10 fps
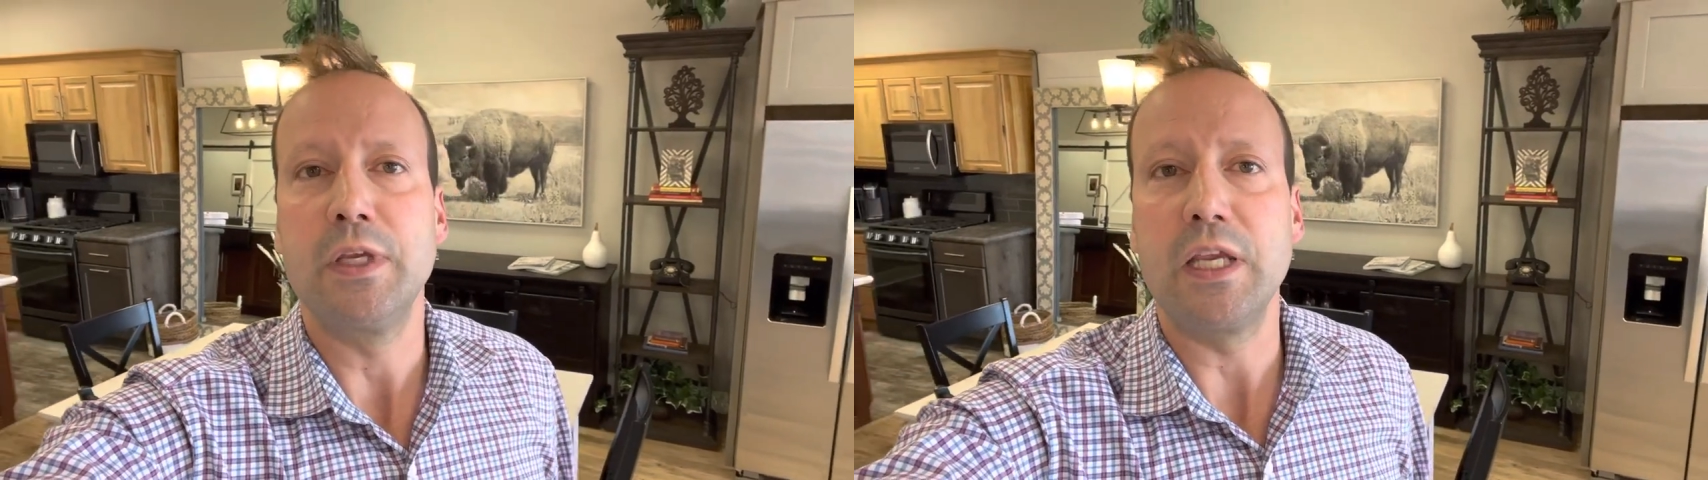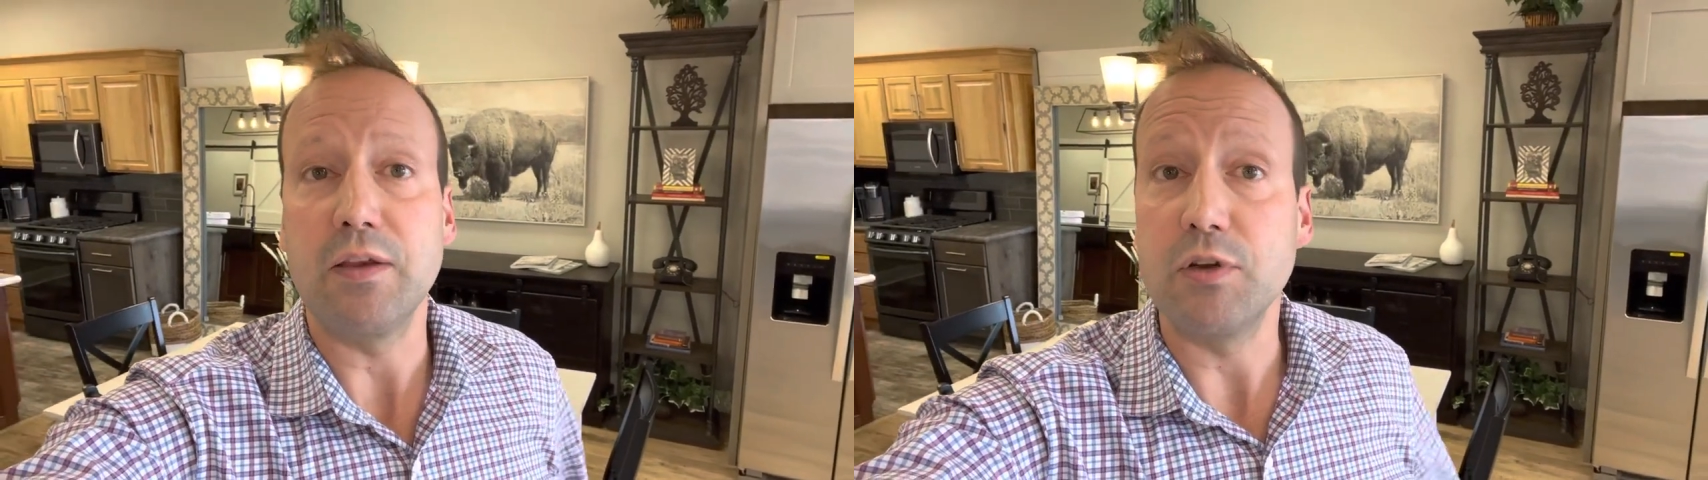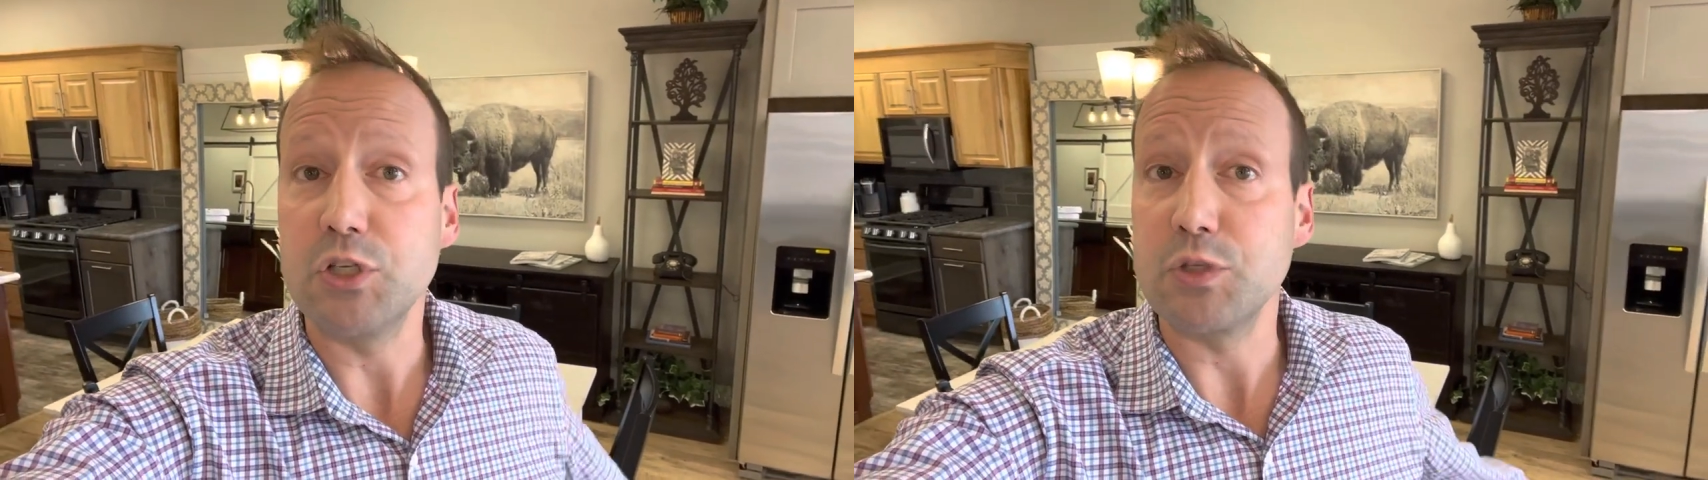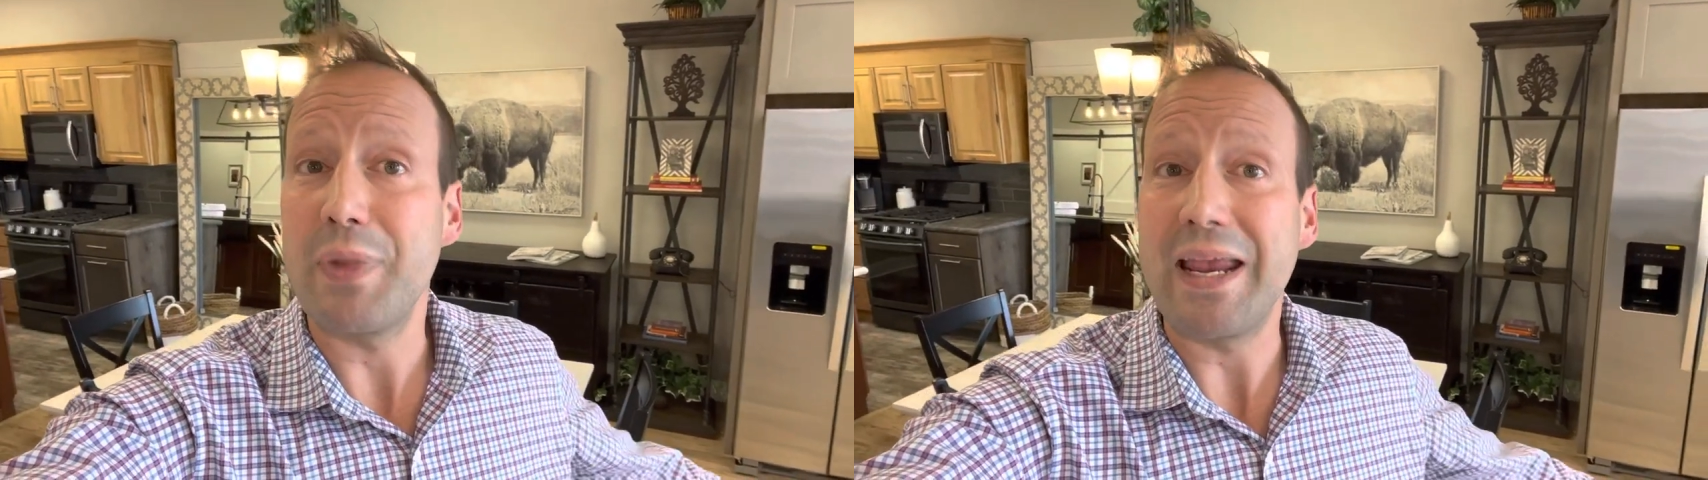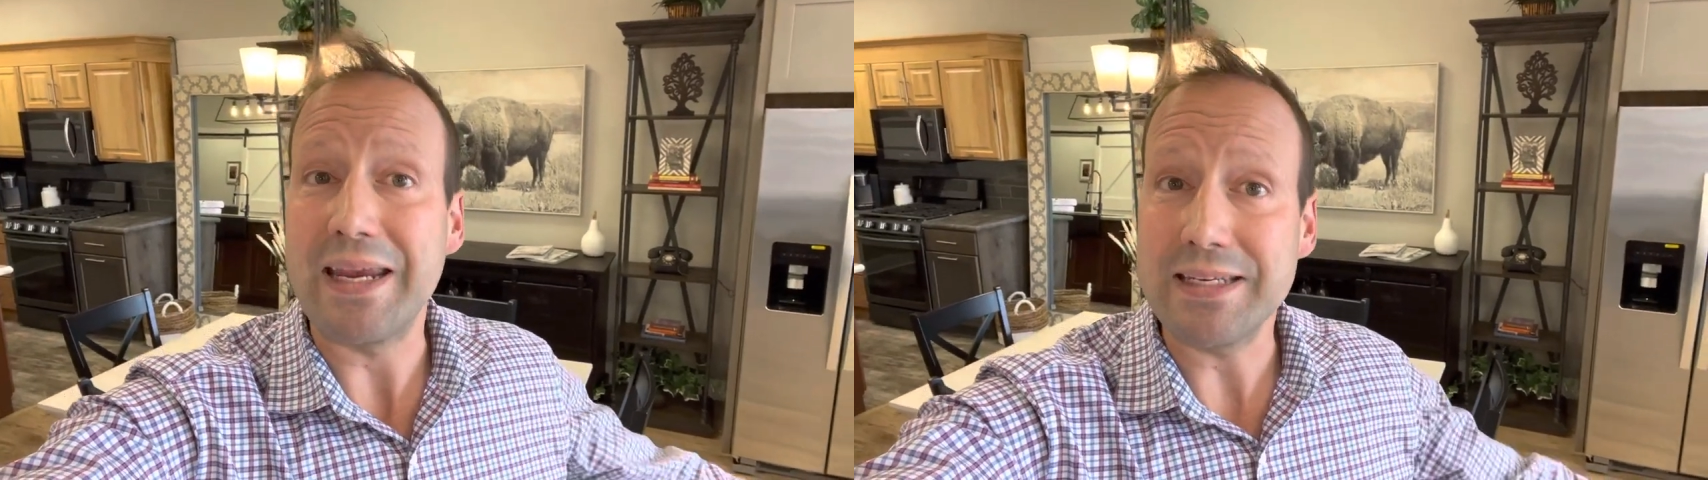even just
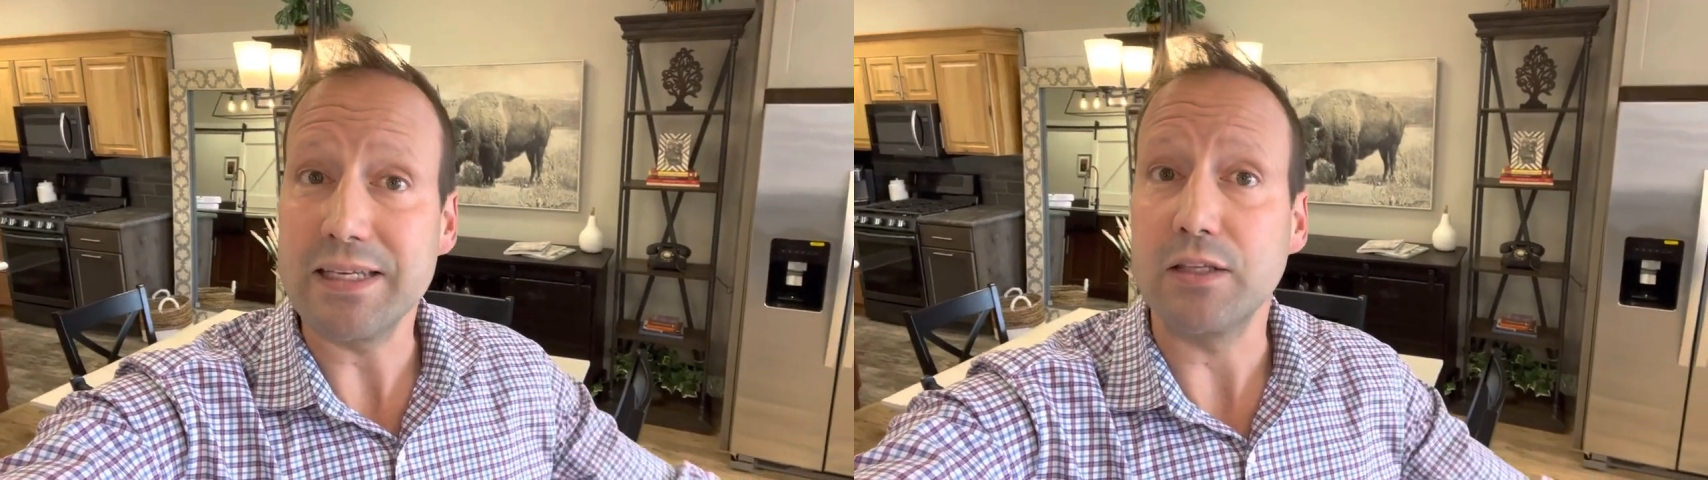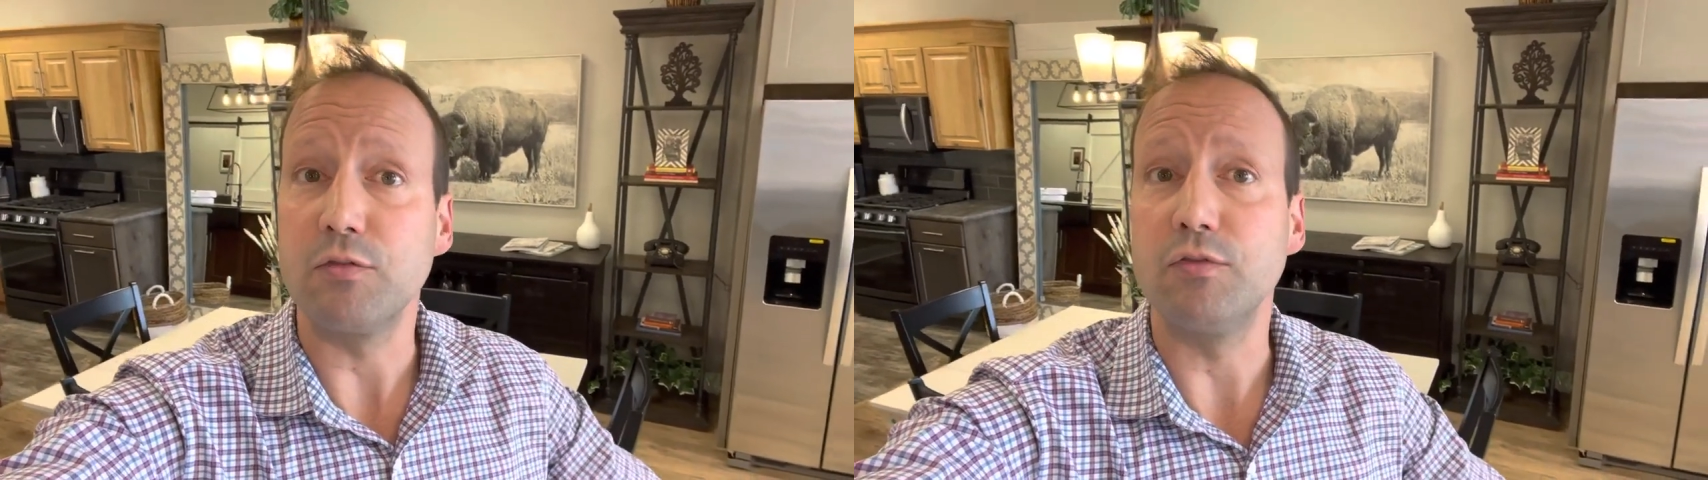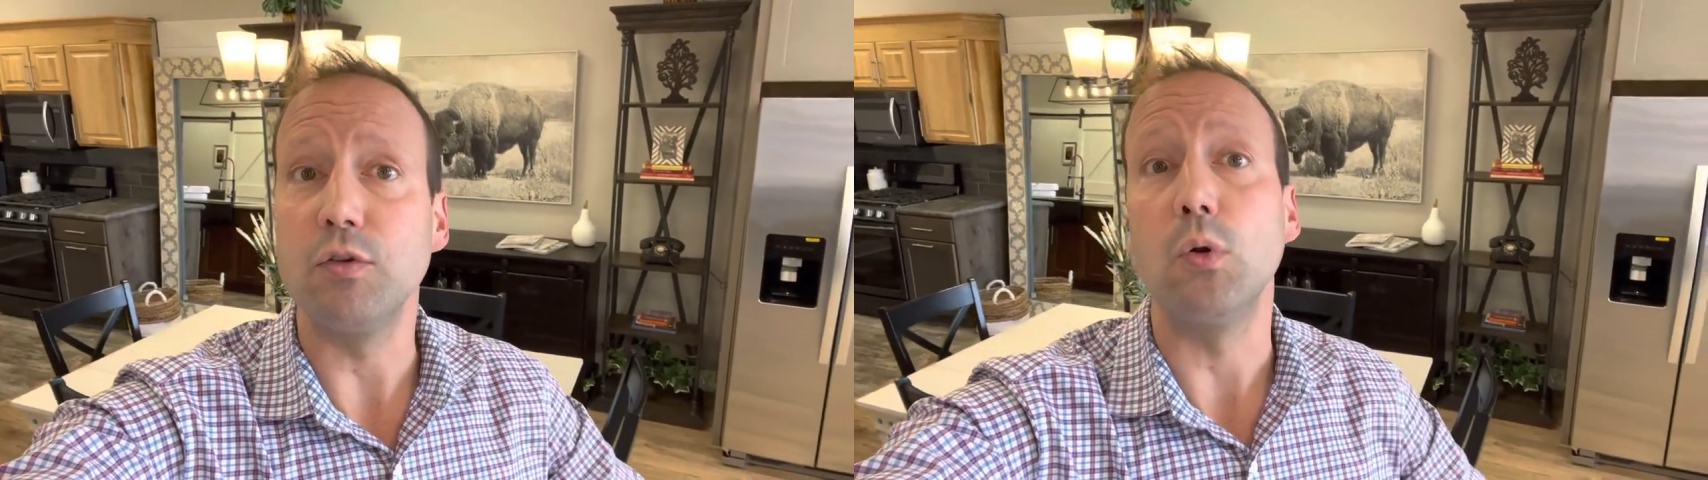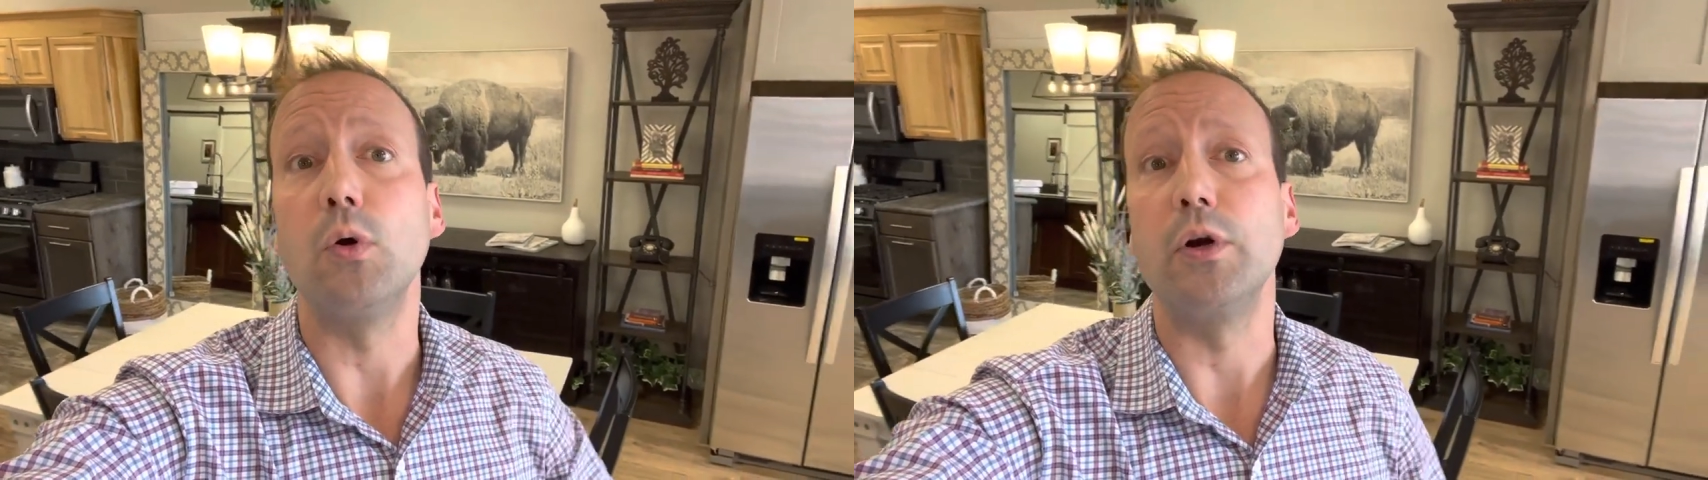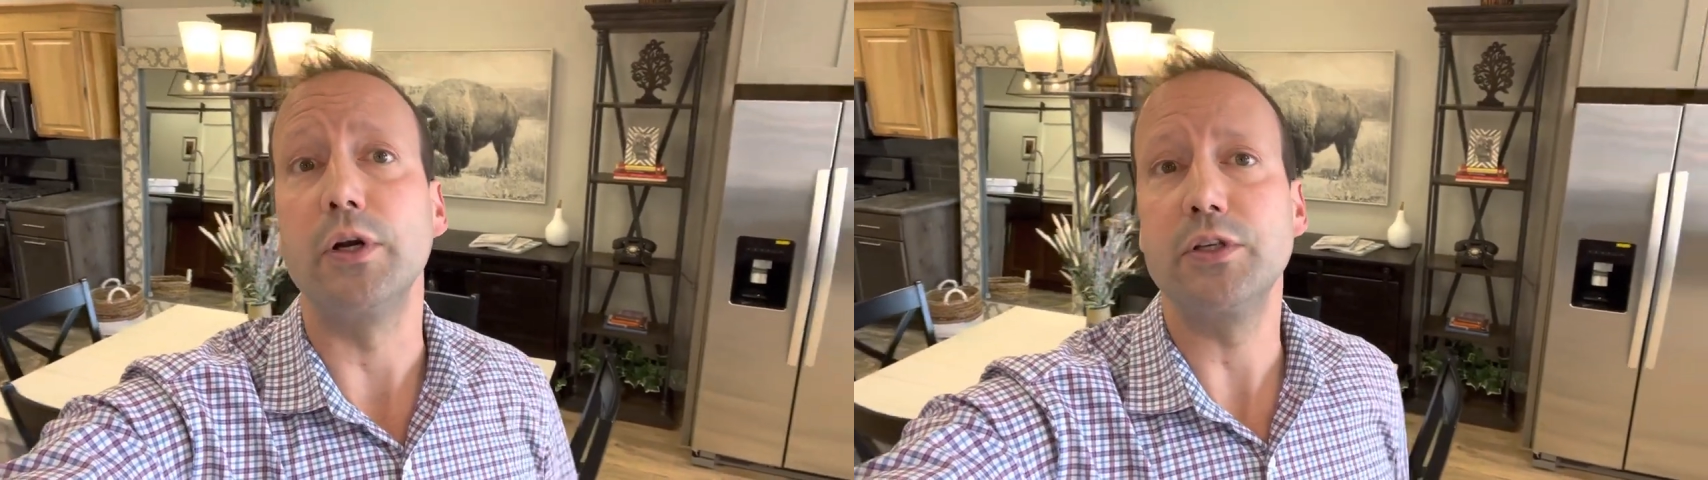painting the
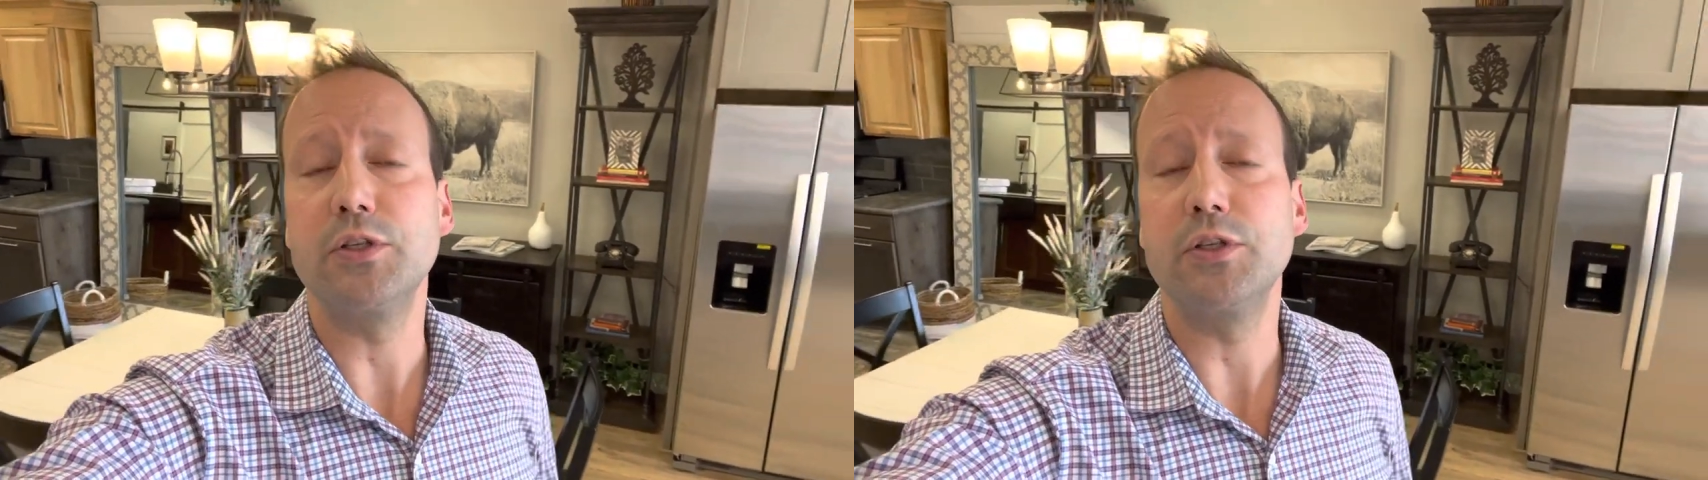floor